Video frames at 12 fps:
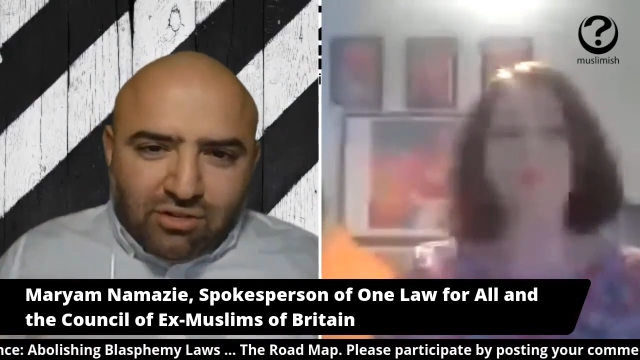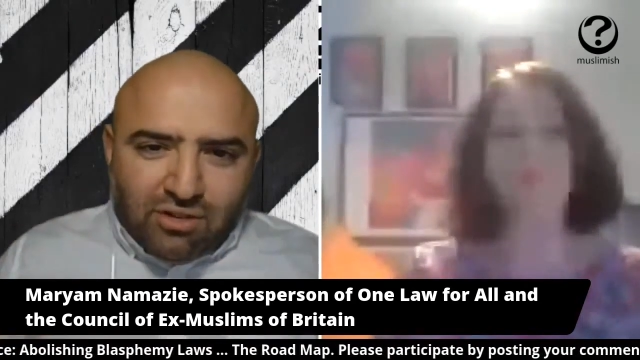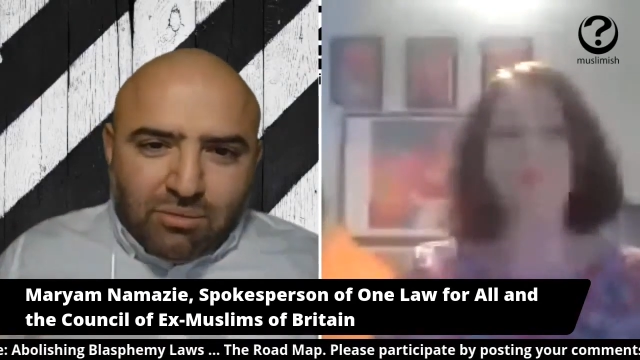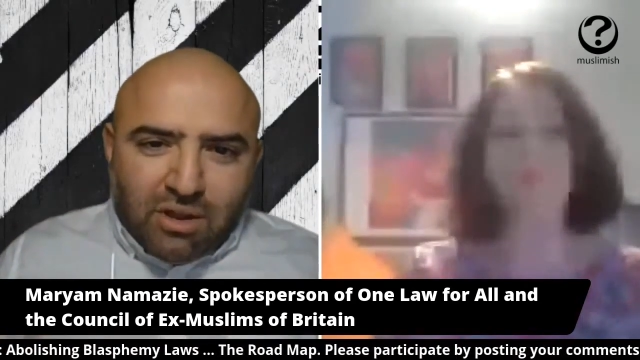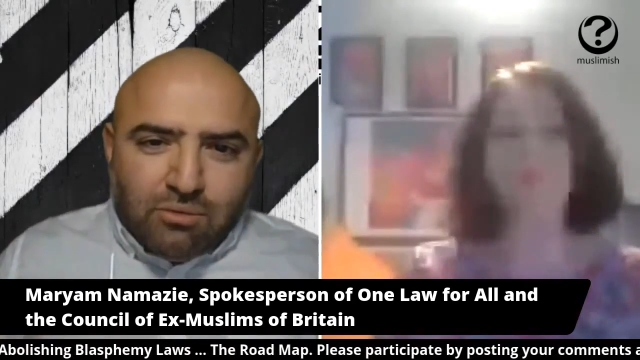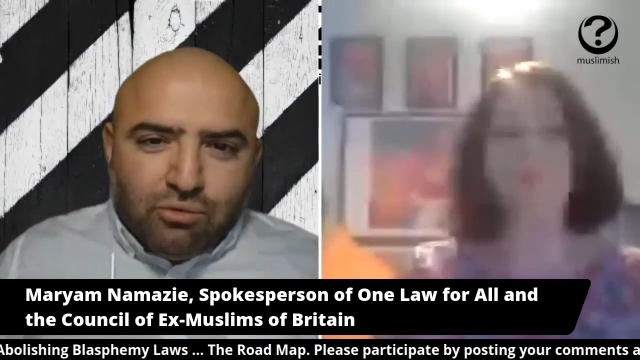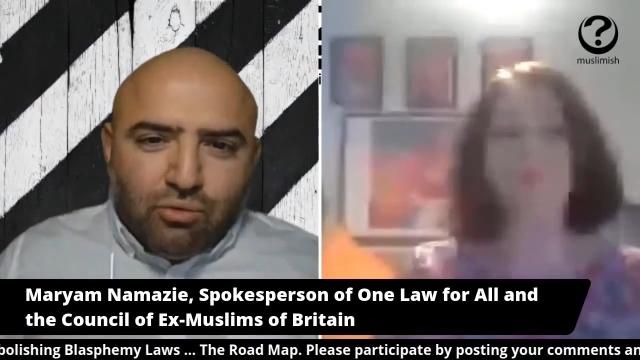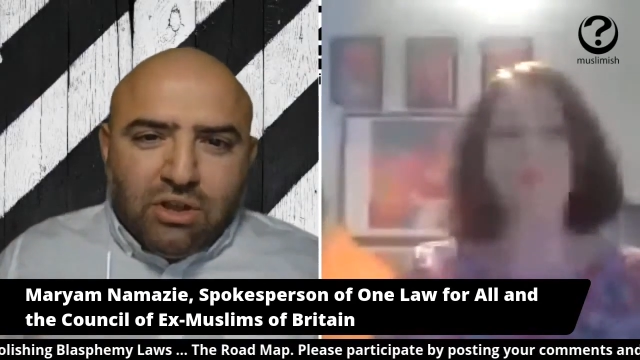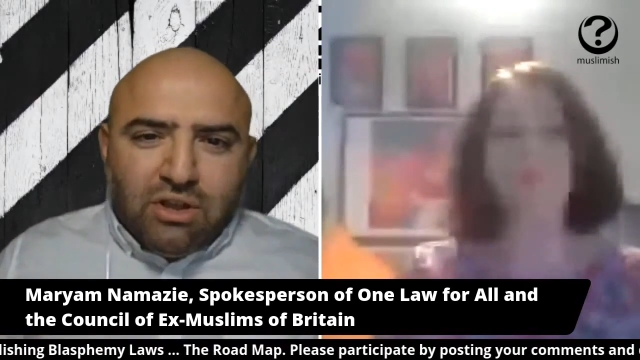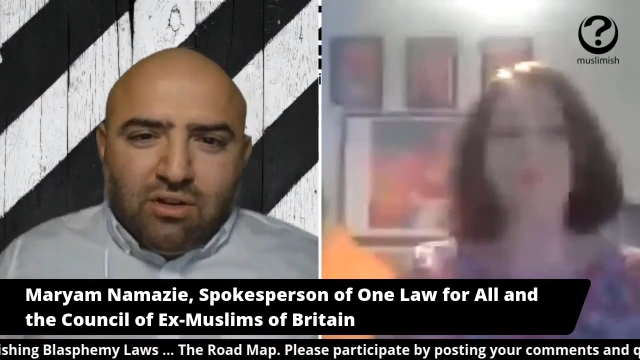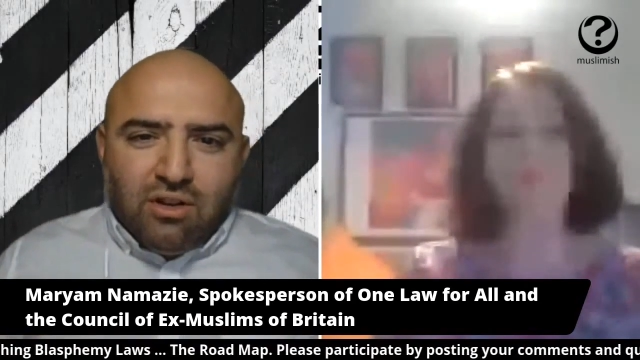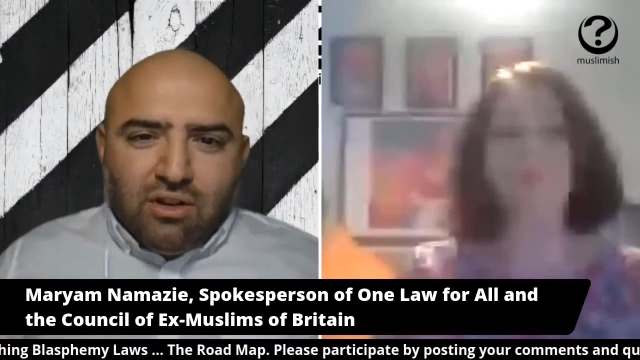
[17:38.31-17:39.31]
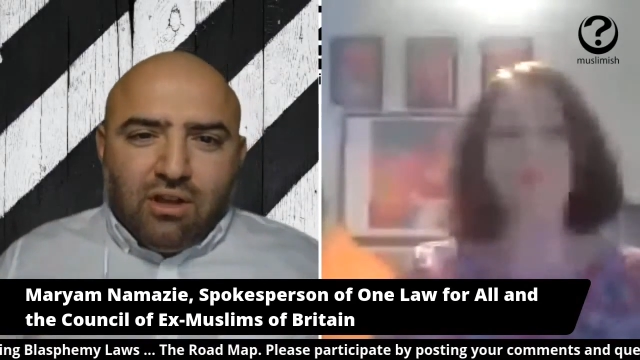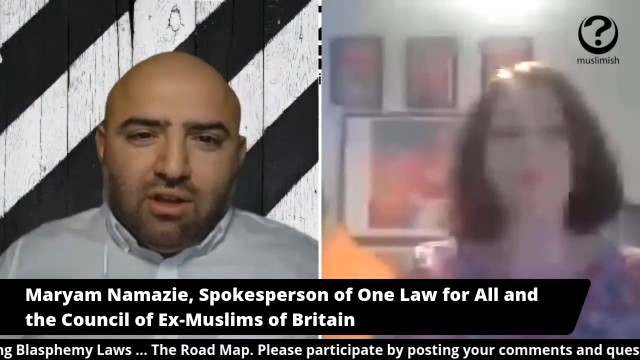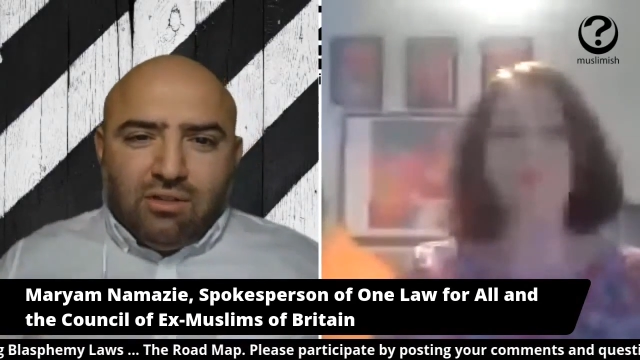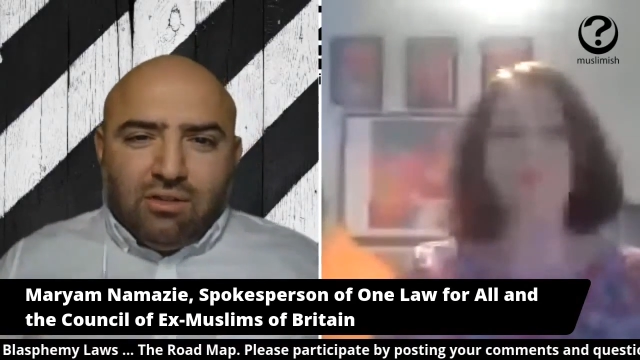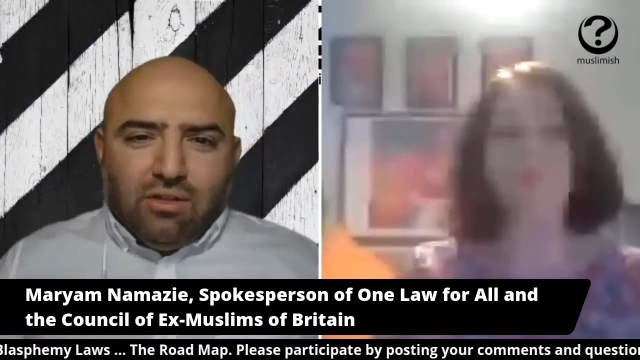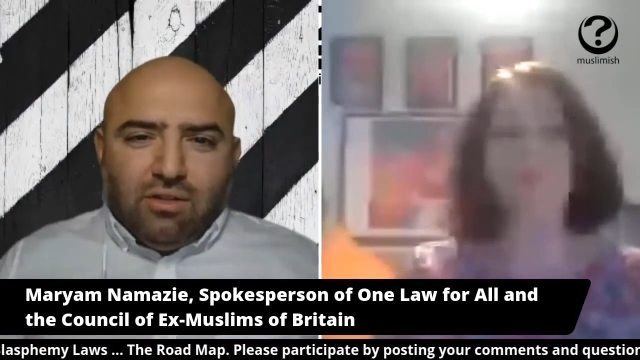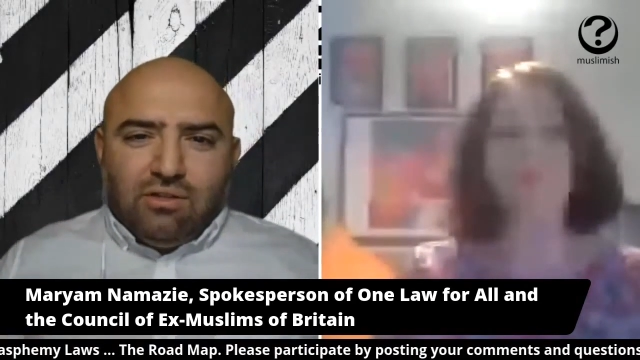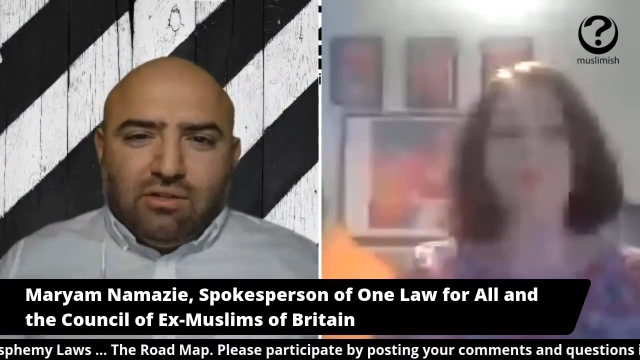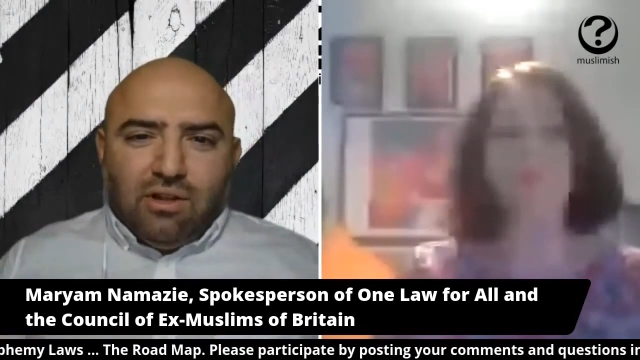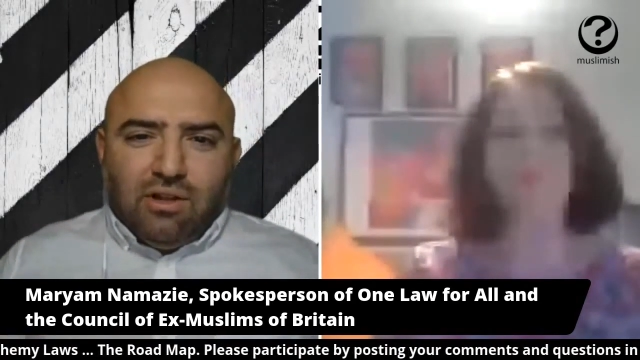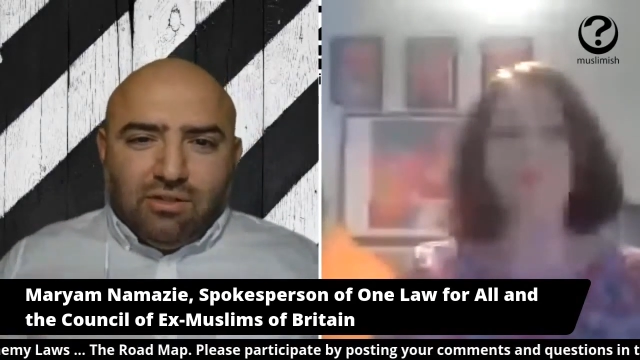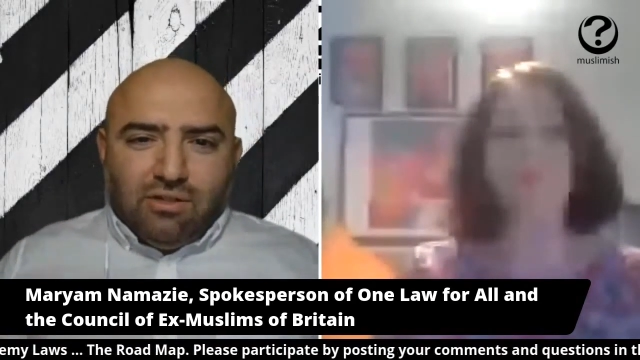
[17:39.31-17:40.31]
Sometimes we create these
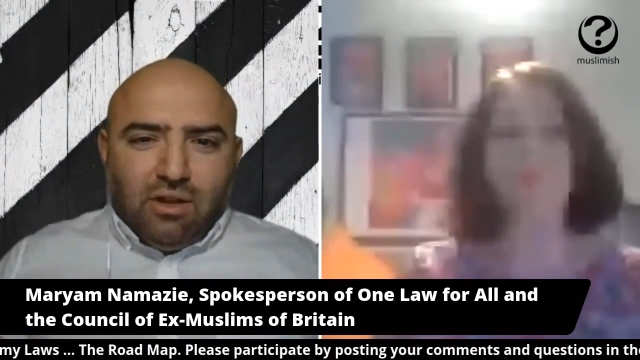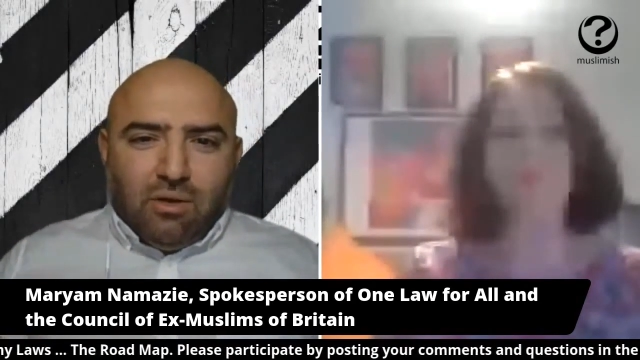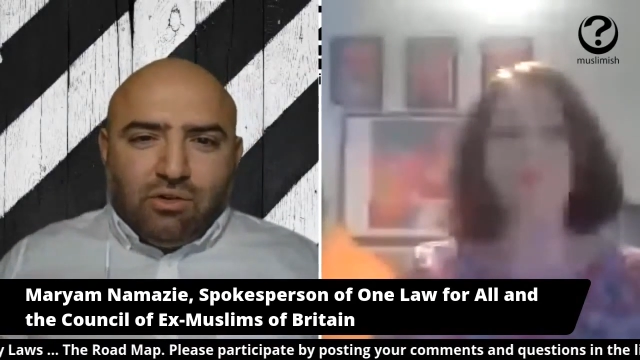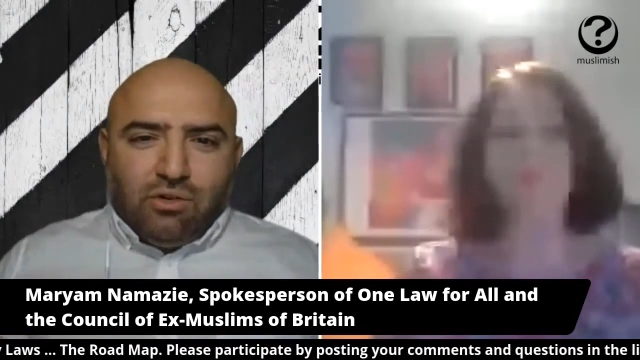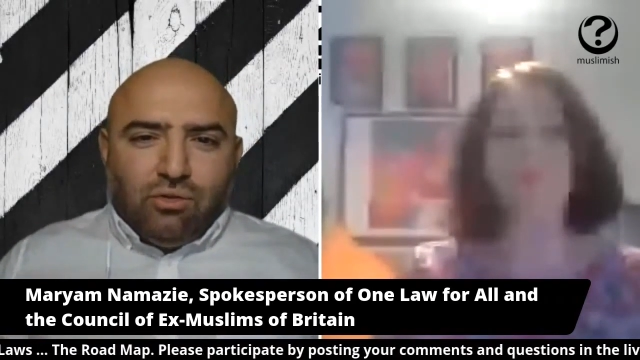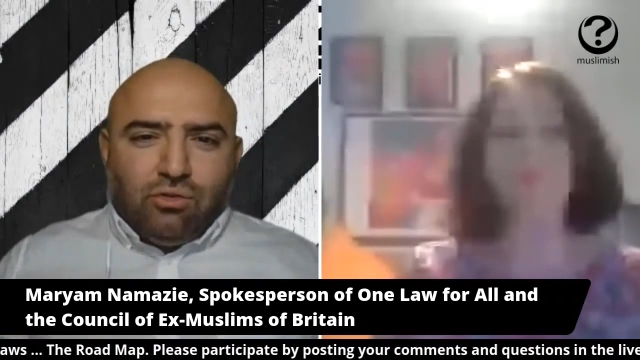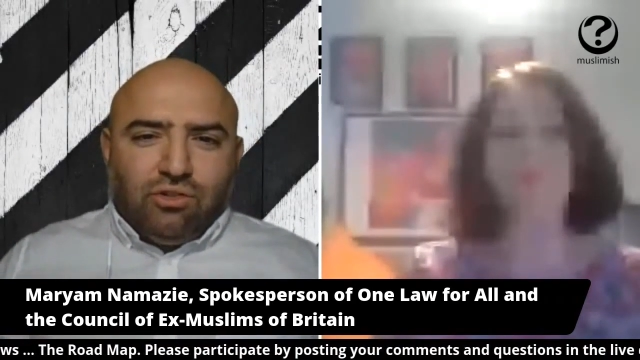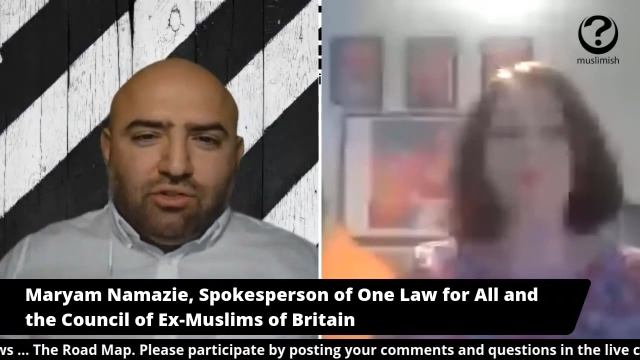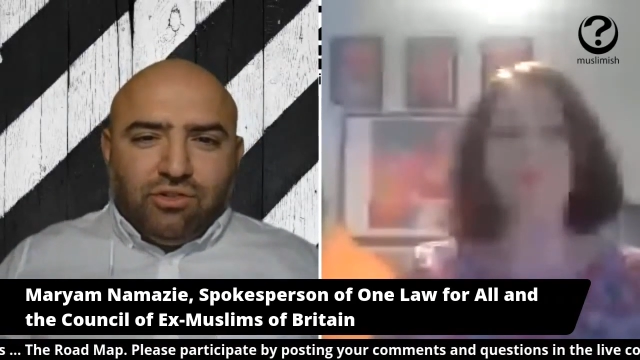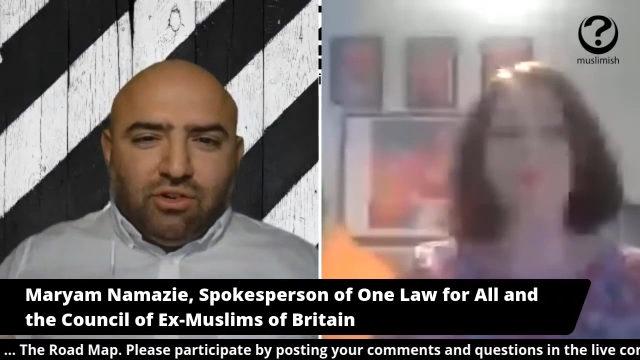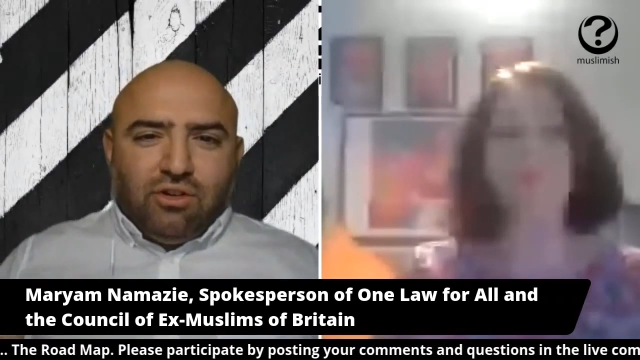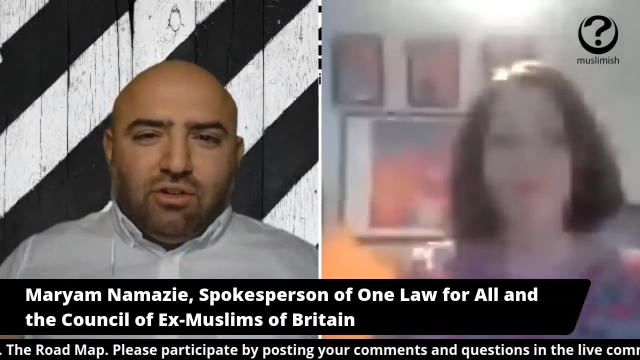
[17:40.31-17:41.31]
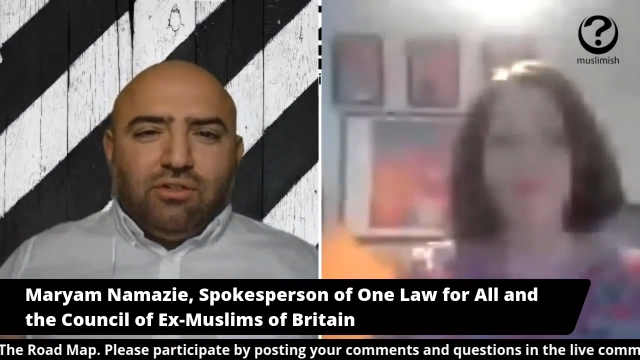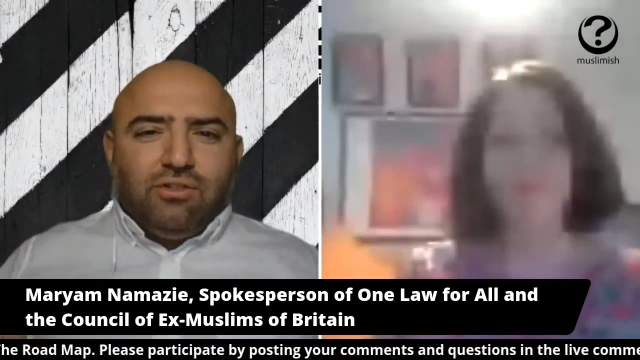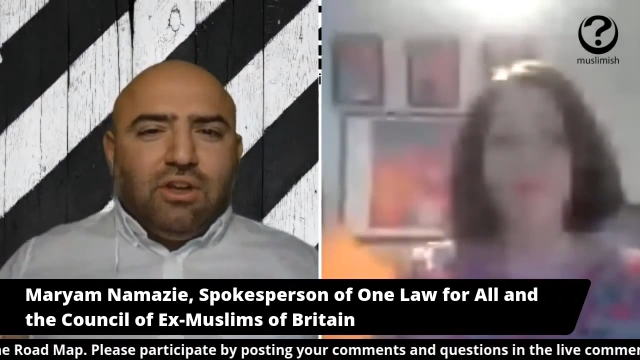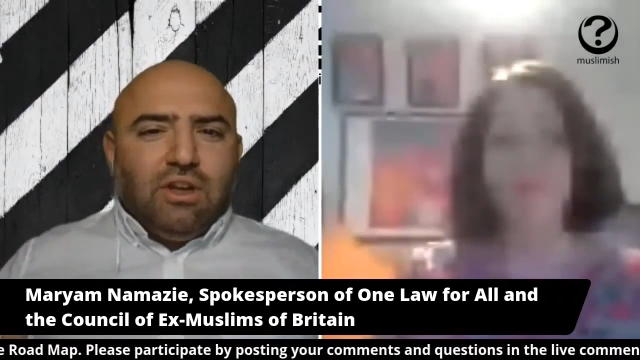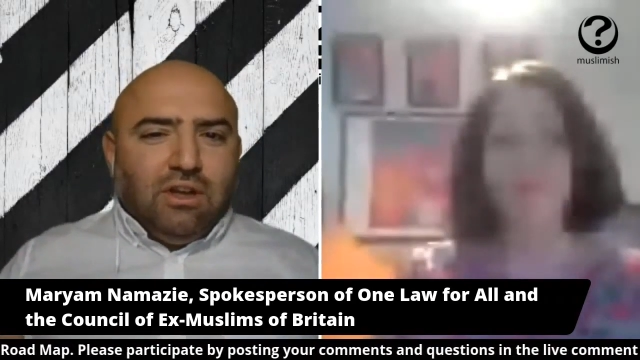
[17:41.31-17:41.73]
laws in our social circles.